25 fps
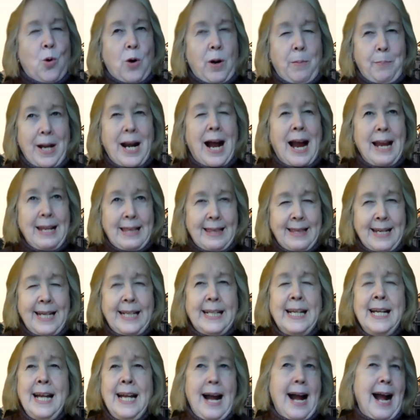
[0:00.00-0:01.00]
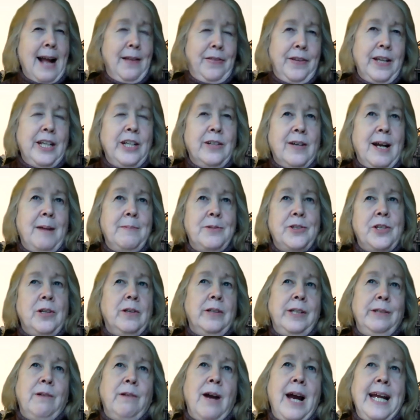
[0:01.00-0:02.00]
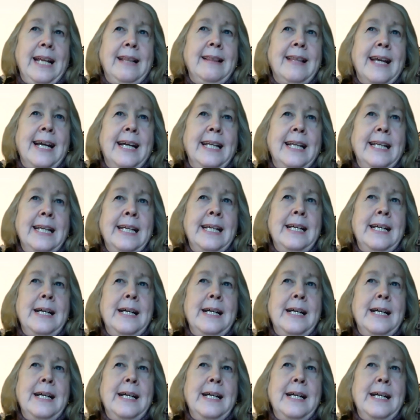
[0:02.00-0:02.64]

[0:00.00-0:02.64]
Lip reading: But I think you're absolutely right that